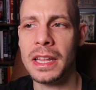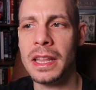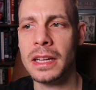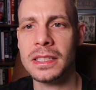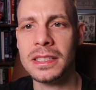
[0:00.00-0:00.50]
and
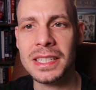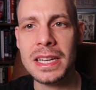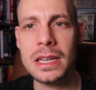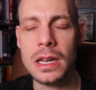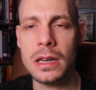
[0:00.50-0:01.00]
that's
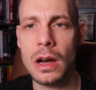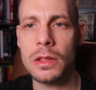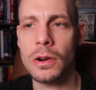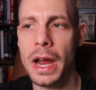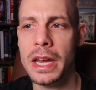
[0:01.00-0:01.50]
seen in
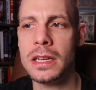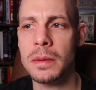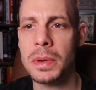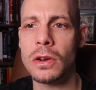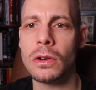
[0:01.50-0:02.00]
other
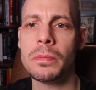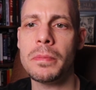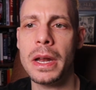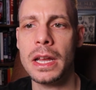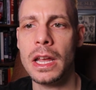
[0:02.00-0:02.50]
atypical
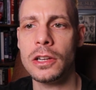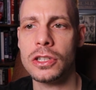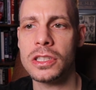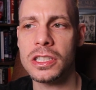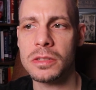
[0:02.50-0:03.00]

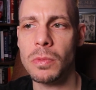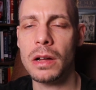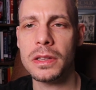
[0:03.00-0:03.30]
medications as well.